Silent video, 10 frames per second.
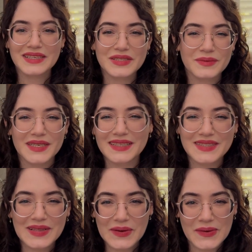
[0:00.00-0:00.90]
So we get
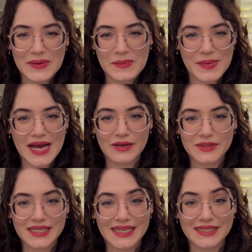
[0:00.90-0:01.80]
to learn
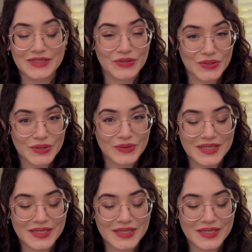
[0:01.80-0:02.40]
about his surgical